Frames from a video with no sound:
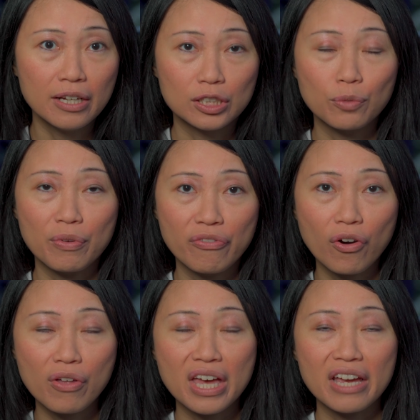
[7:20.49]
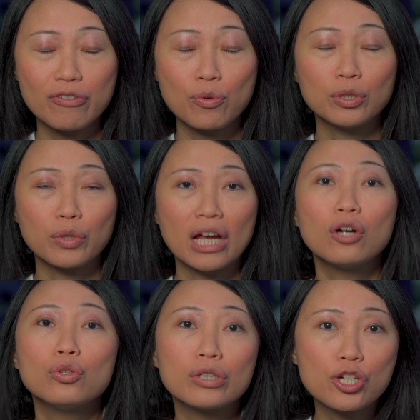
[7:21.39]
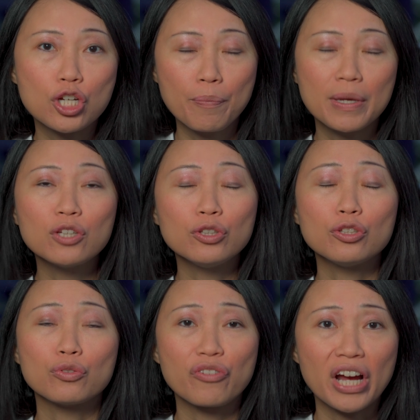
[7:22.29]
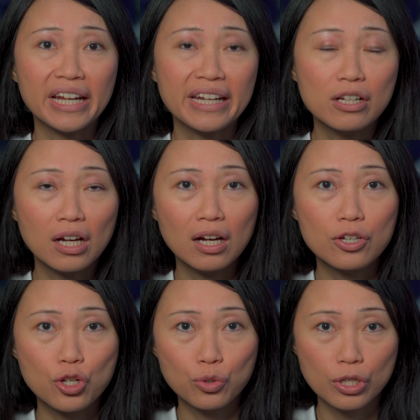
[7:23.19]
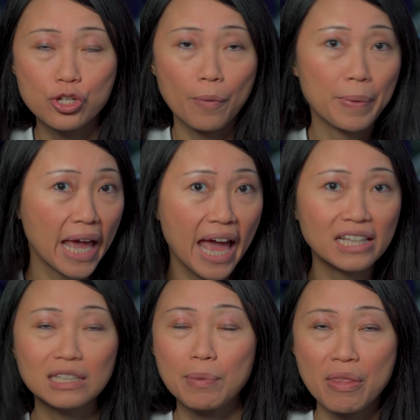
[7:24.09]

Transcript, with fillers: So before that, if you want to get on Google Shopping, you need to run uh, Google Shopping ads.